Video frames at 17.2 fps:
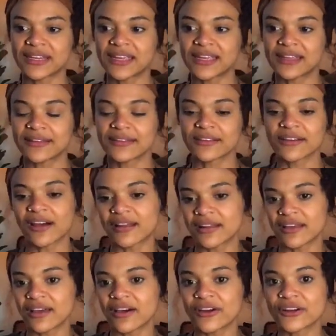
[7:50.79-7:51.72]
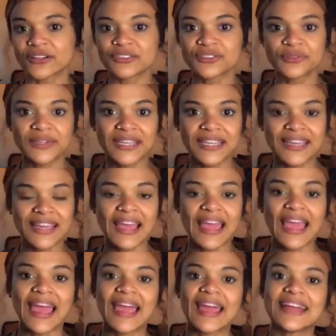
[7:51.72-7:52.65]
in Ghana are Twi
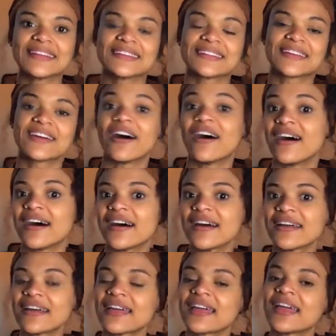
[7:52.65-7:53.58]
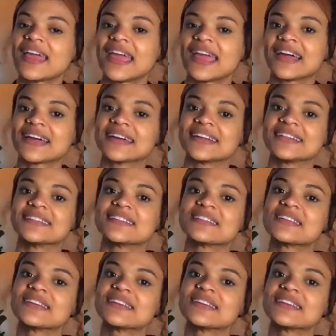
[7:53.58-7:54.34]
and Ga. And